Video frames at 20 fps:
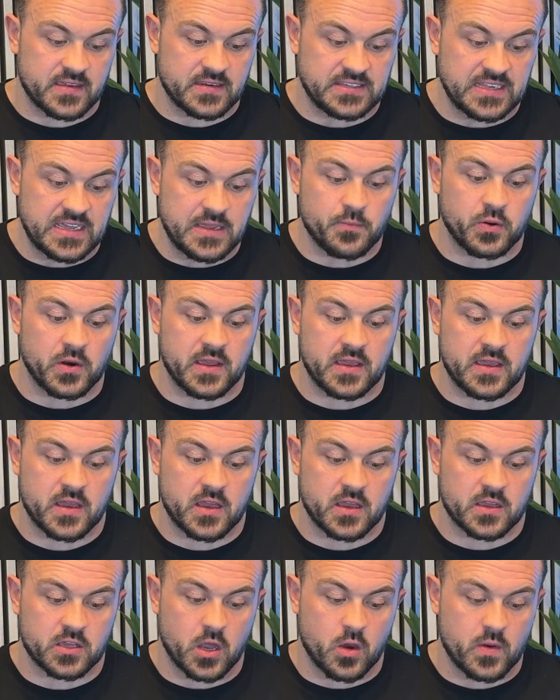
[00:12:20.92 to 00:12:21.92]
deeply
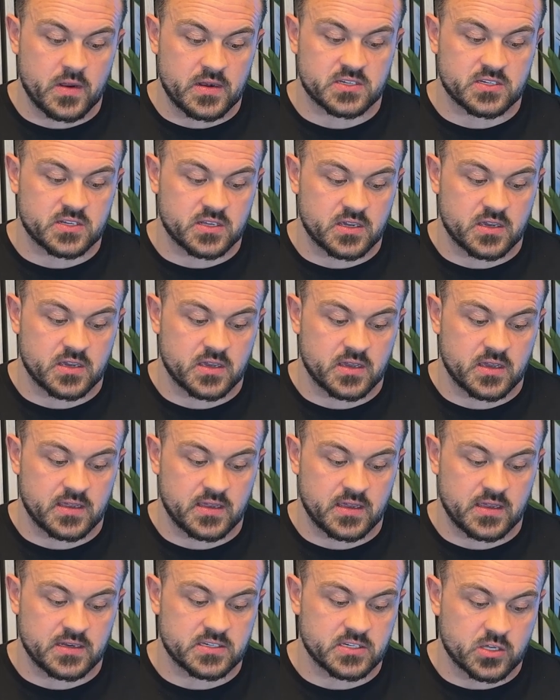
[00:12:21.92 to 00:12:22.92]
and go
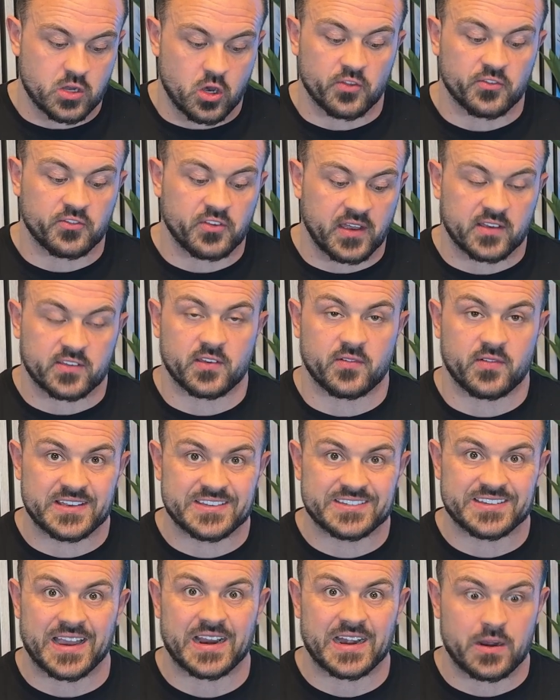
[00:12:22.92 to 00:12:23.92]
into context of
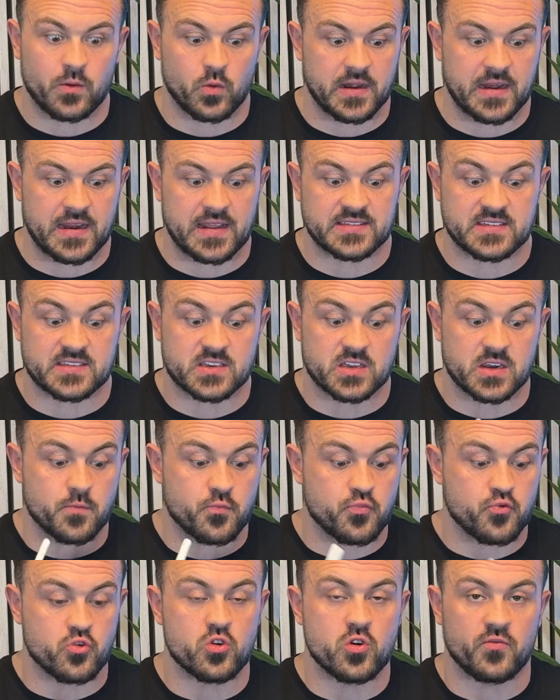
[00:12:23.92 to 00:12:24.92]
exactly what it is that's going to
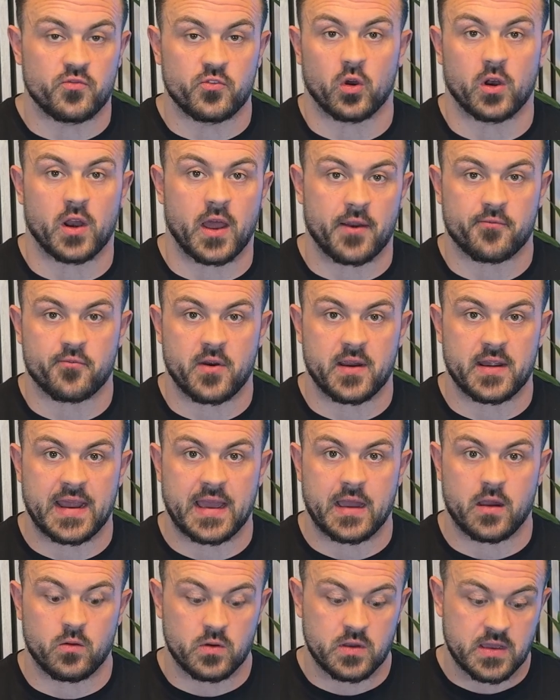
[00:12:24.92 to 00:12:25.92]
improve your life right
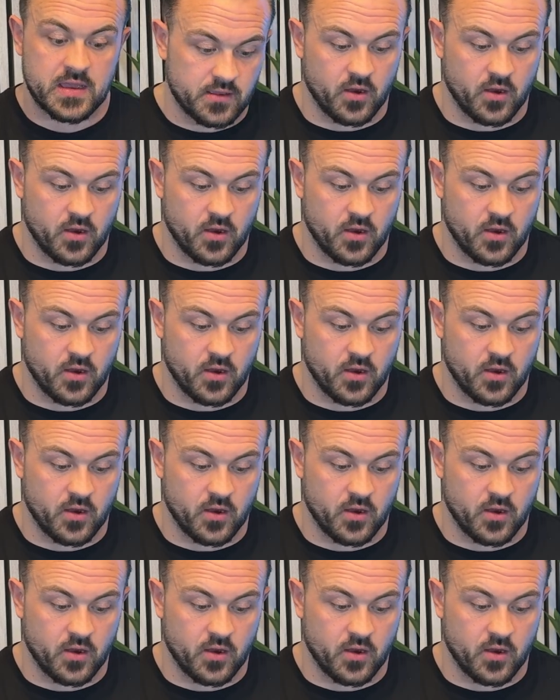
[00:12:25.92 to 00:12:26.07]
now.